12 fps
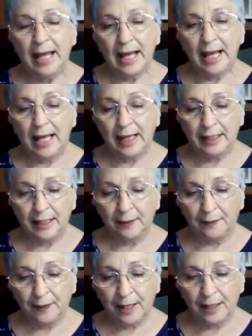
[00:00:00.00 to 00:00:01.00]

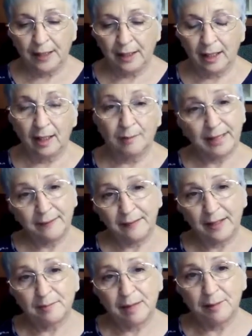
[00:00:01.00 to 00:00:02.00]
And
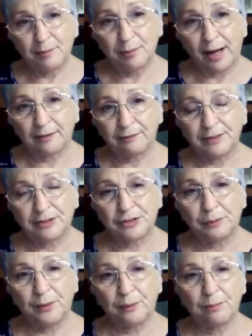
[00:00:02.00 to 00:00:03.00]
then my
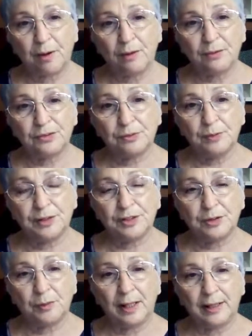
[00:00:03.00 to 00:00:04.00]
breakfast with Rose,
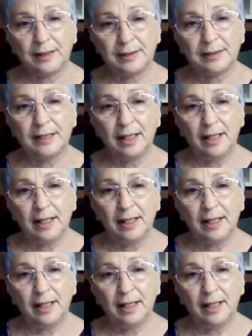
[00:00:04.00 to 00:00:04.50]
which was